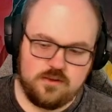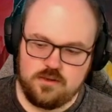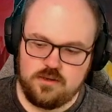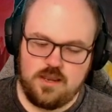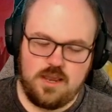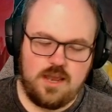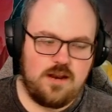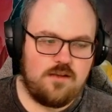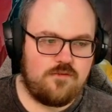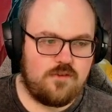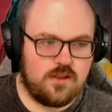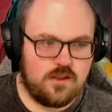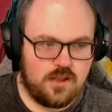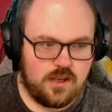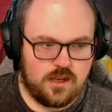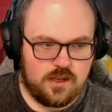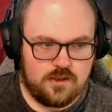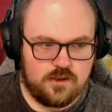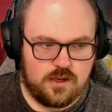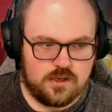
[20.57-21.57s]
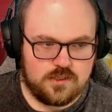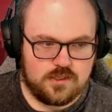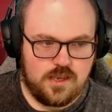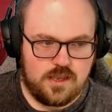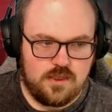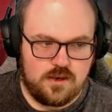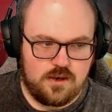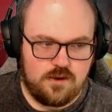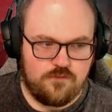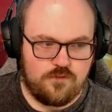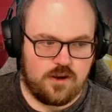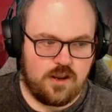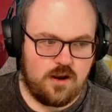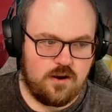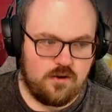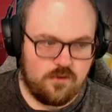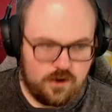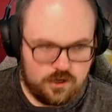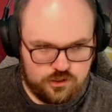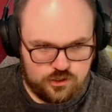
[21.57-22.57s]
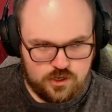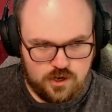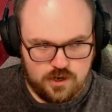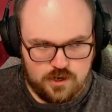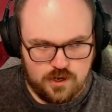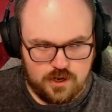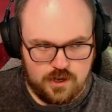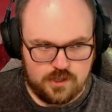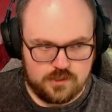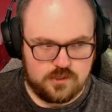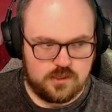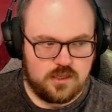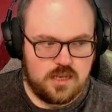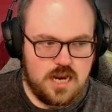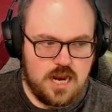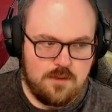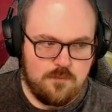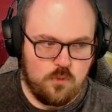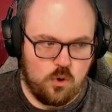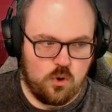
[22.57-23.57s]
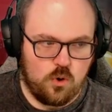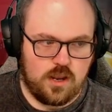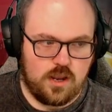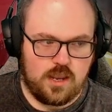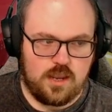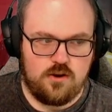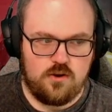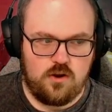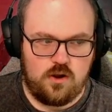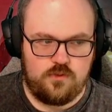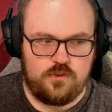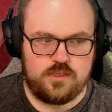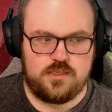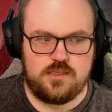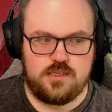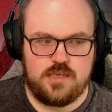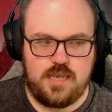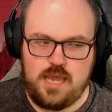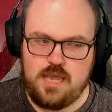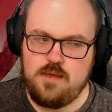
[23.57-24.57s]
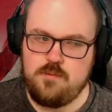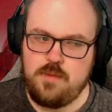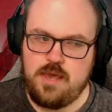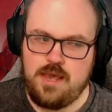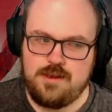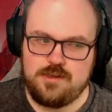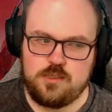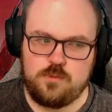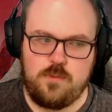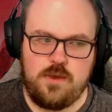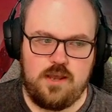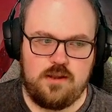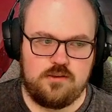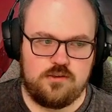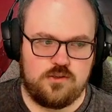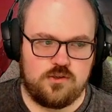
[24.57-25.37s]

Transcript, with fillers: kind of a like a, a, slightly different iteration on it. It's leaning more in on the scam aspect,